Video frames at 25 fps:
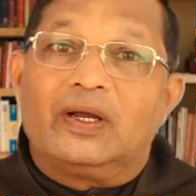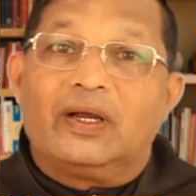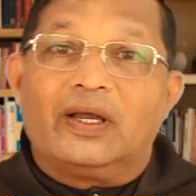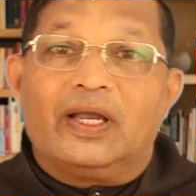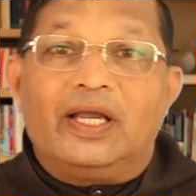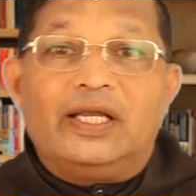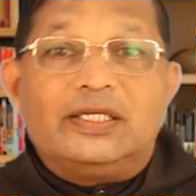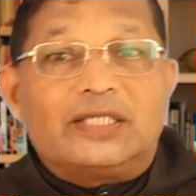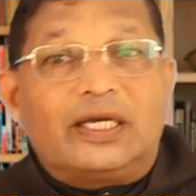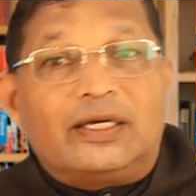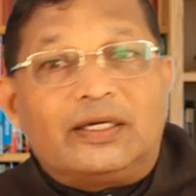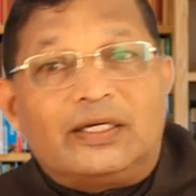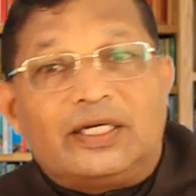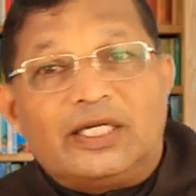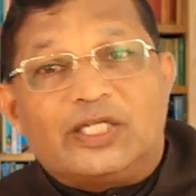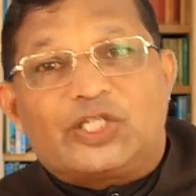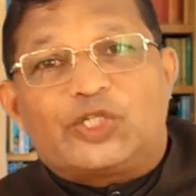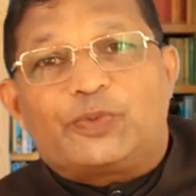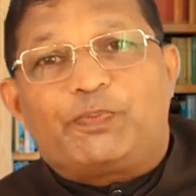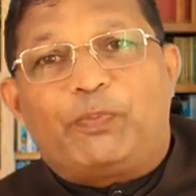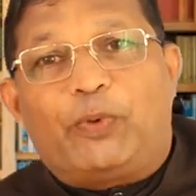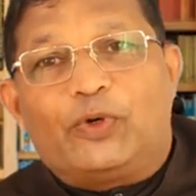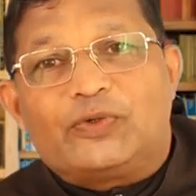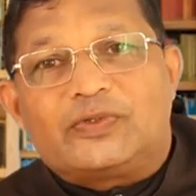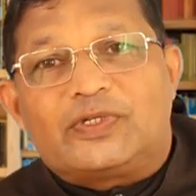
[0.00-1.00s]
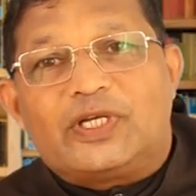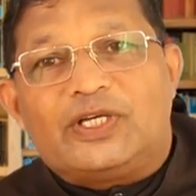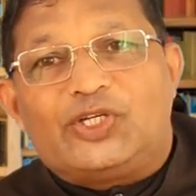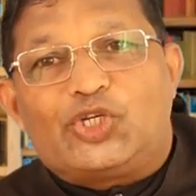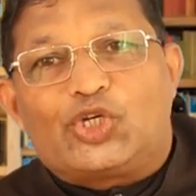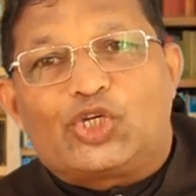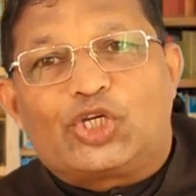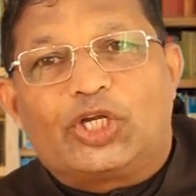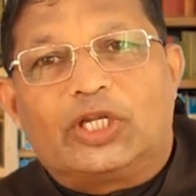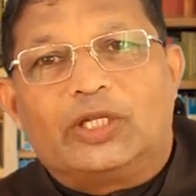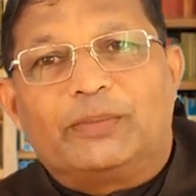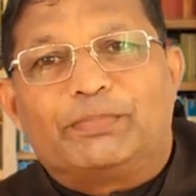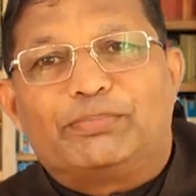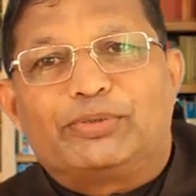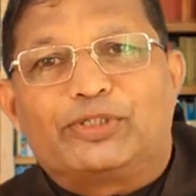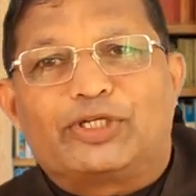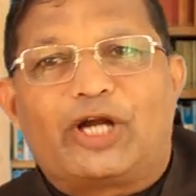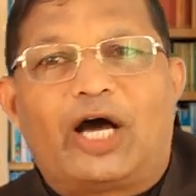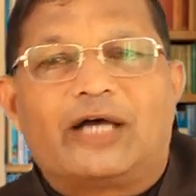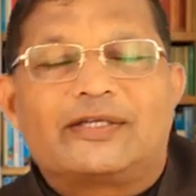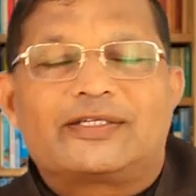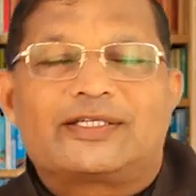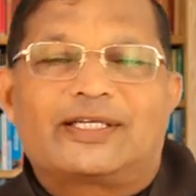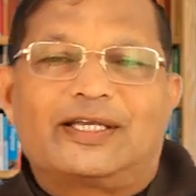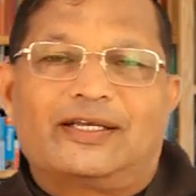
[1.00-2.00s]
is a dispositional
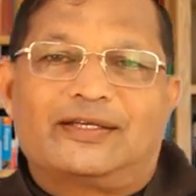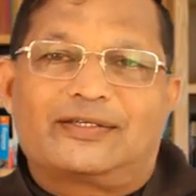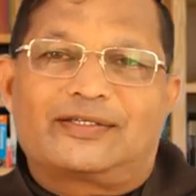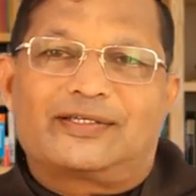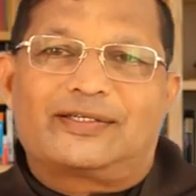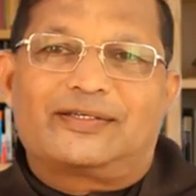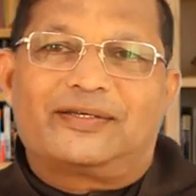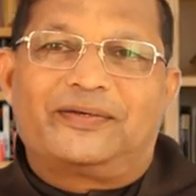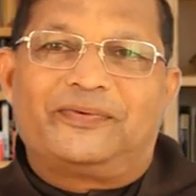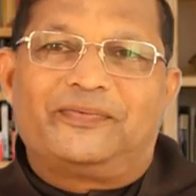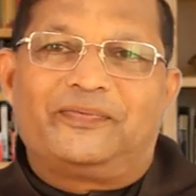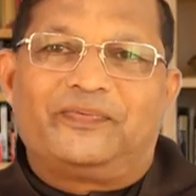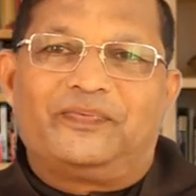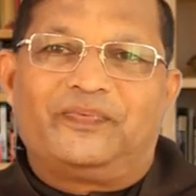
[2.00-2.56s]
process